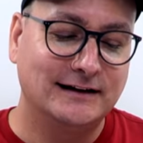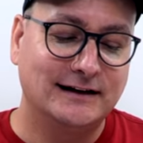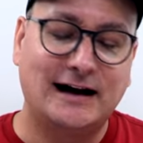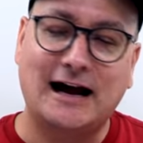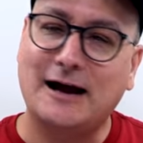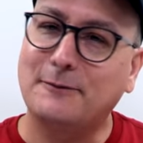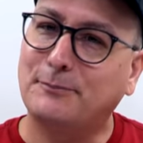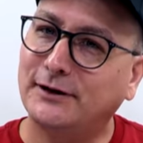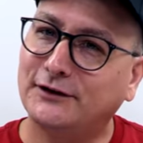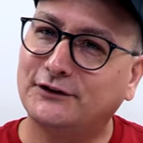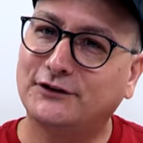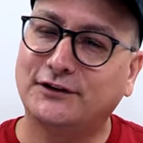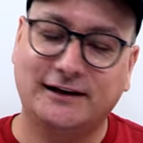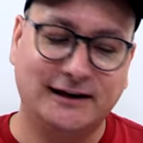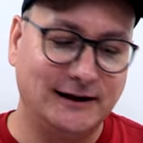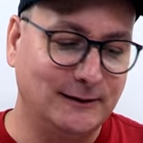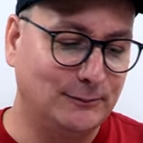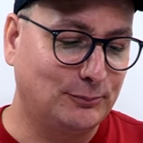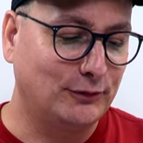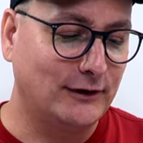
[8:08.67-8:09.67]
High-pitched
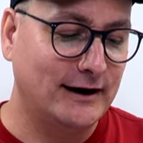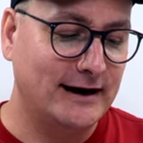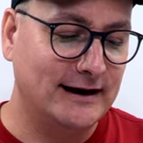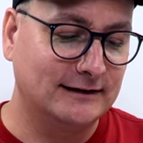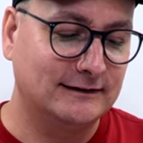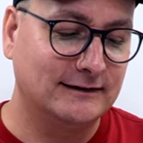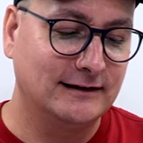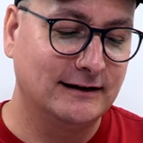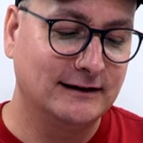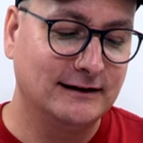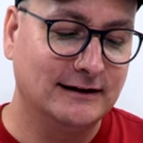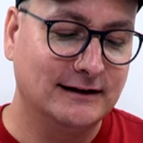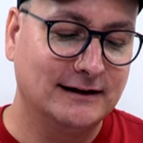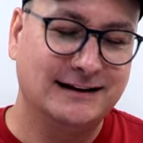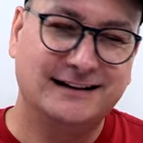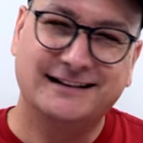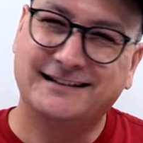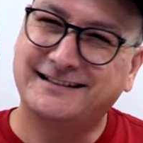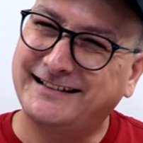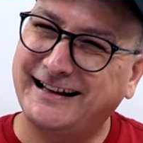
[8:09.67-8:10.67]
key press.
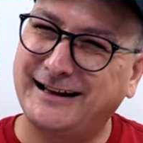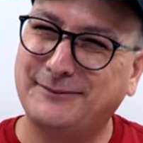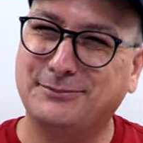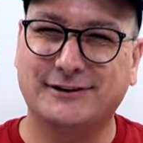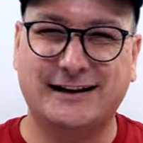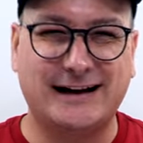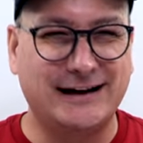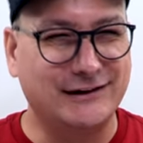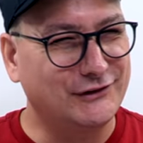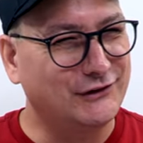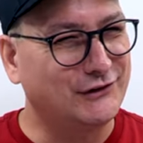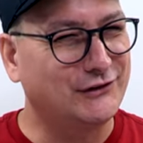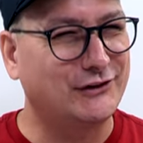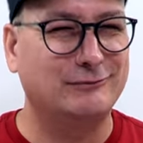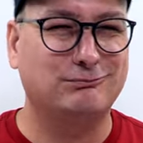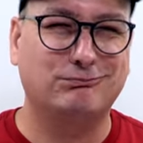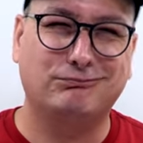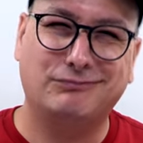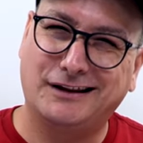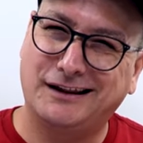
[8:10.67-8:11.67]
Stabilizers are
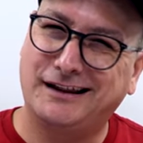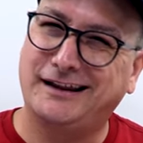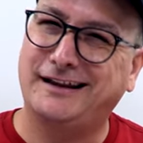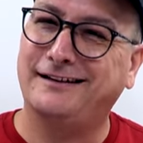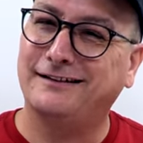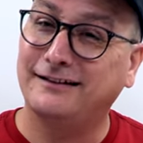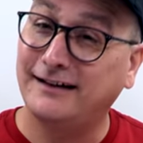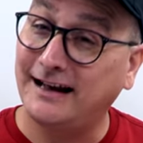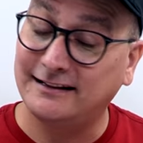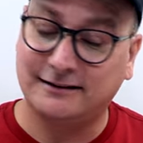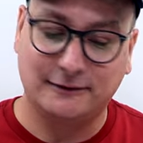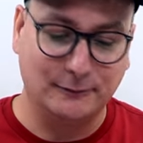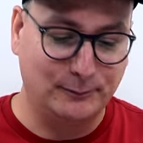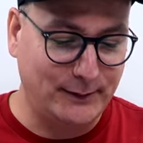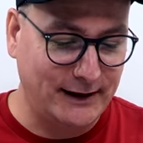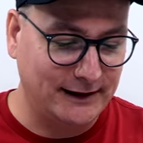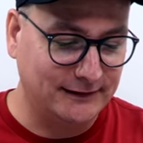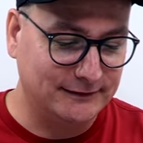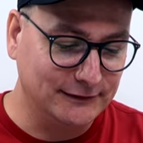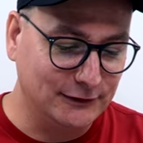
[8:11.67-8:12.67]
meh at the best.